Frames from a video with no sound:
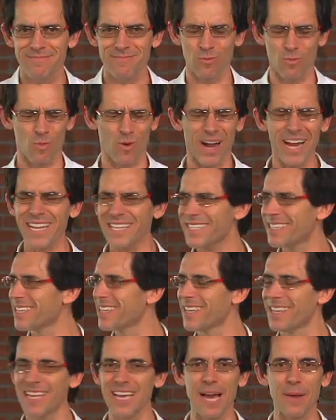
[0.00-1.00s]
What?
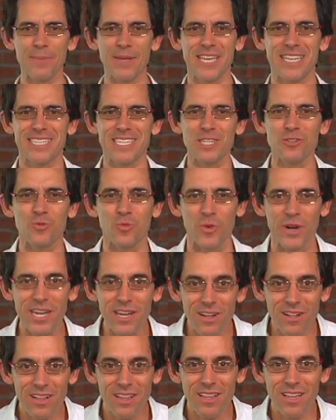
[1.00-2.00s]
I mean, is this
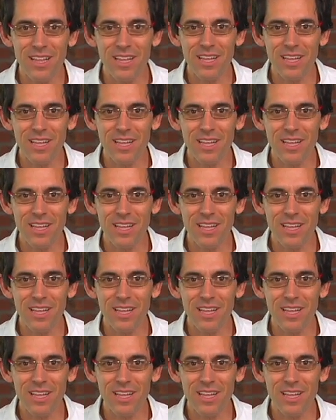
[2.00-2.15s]
real?